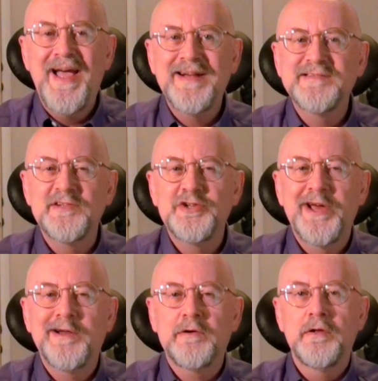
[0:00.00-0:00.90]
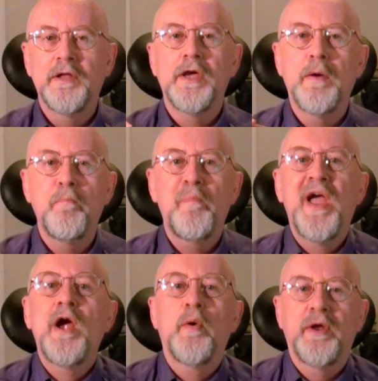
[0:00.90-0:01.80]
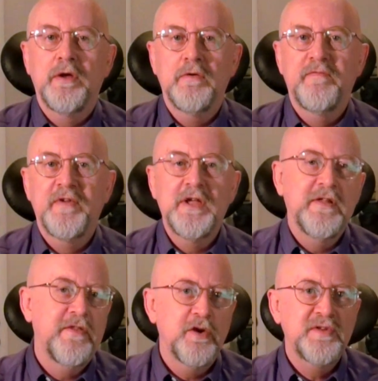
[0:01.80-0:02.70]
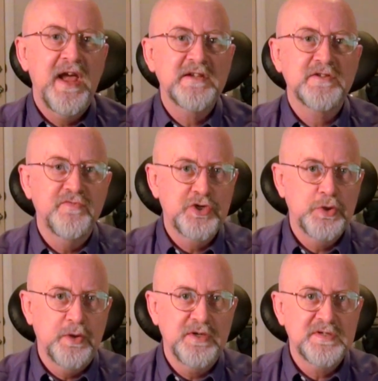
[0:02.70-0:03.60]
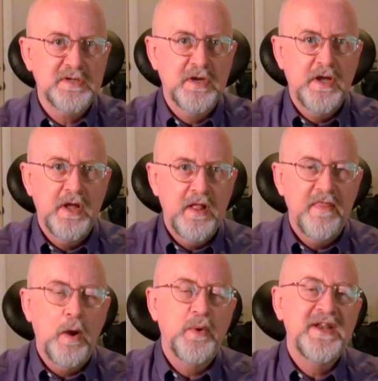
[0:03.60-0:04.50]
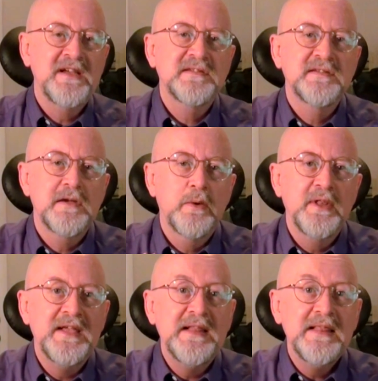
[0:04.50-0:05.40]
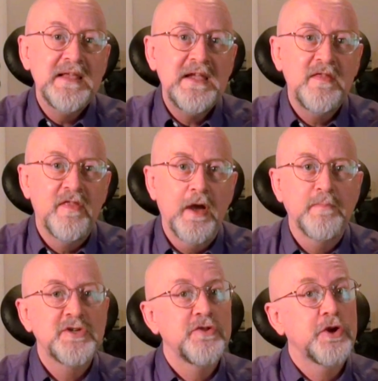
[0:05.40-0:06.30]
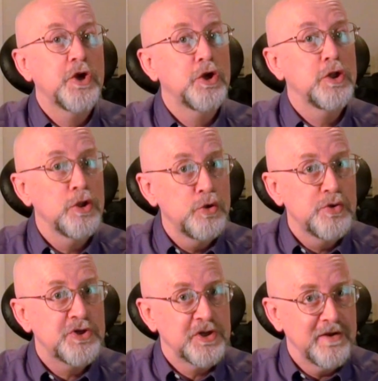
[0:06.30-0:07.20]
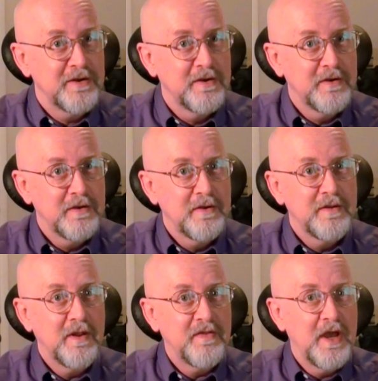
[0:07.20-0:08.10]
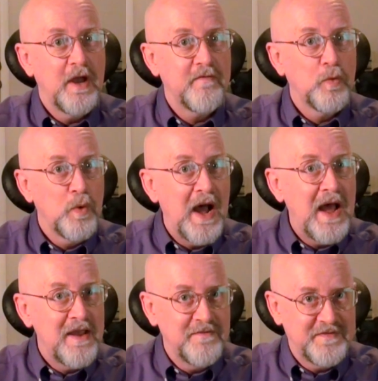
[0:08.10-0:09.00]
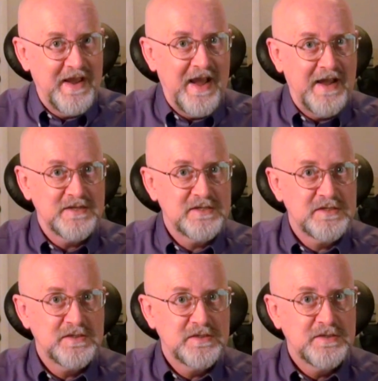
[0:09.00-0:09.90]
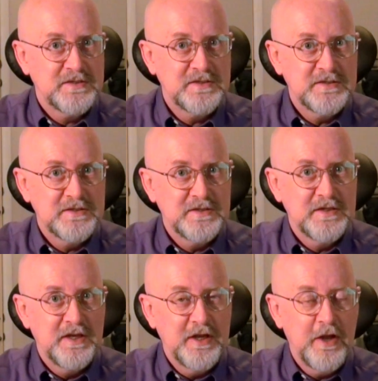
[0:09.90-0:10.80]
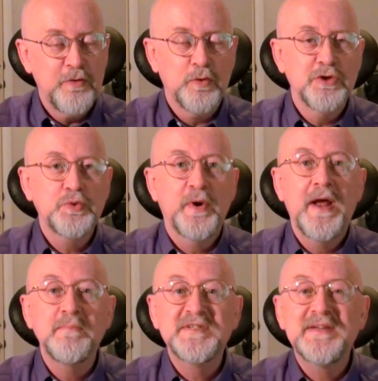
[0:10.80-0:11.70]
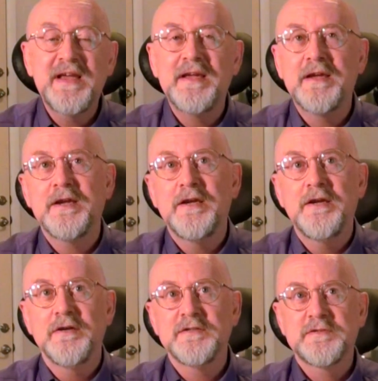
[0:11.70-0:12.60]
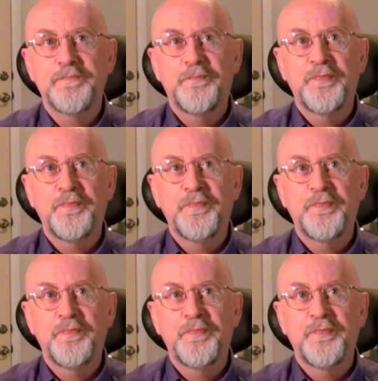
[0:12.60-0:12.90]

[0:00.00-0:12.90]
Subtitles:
exegetical imperative in their text of choice that would necessarily lead them to the conclusion that they have arrived at. In other words, what I'm saying is,